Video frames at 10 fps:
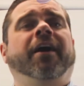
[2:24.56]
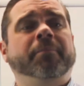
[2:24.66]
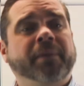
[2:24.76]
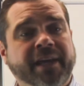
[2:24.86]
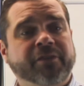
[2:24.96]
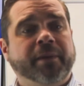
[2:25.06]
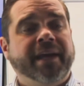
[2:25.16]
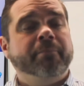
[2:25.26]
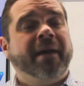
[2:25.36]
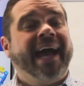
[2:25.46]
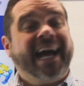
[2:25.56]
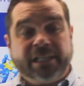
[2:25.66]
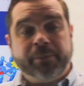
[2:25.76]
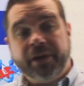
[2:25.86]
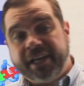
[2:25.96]
believe me, My
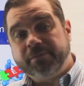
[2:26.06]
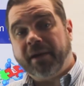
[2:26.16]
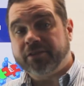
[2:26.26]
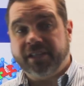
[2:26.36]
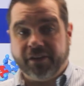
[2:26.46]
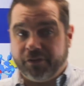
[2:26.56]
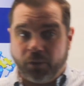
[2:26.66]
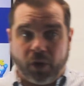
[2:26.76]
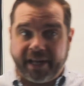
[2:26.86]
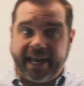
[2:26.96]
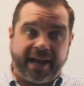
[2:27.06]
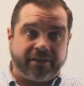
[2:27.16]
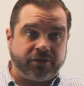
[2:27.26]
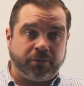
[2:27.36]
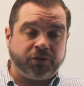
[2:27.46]
Iceberg is Melting. If you want to
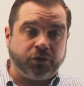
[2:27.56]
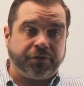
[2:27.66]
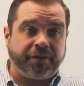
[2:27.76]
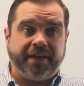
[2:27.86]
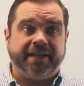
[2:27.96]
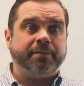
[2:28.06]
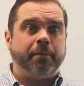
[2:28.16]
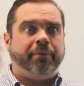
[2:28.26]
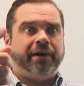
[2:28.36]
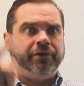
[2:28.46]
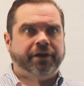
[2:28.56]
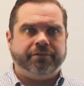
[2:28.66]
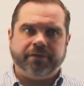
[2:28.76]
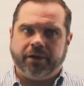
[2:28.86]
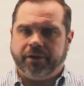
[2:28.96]
get some stuff on this,
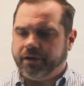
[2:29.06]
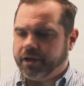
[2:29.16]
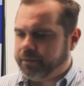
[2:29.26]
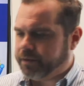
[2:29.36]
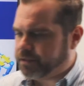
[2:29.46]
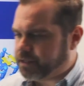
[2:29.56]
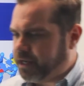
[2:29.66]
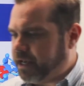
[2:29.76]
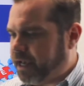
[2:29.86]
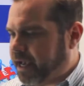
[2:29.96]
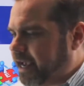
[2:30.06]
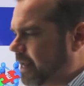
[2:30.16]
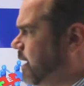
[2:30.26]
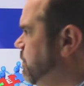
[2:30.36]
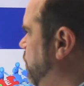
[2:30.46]
brilliant. Go and
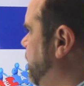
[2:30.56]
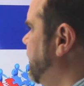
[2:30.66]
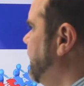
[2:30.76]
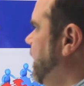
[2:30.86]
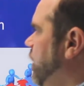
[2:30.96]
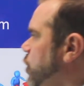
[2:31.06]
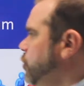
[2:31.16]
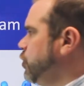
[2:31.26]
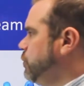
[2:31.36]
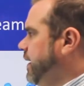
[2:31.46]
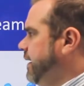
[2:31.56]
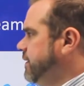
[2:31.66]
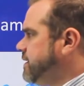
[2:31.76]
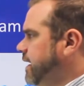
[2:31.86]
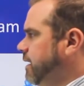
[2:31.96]
get that book. Who should be
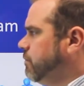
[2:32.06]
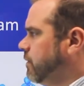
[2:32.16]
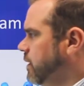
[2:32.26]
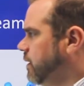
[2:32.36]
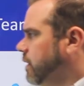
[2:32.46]
in the team?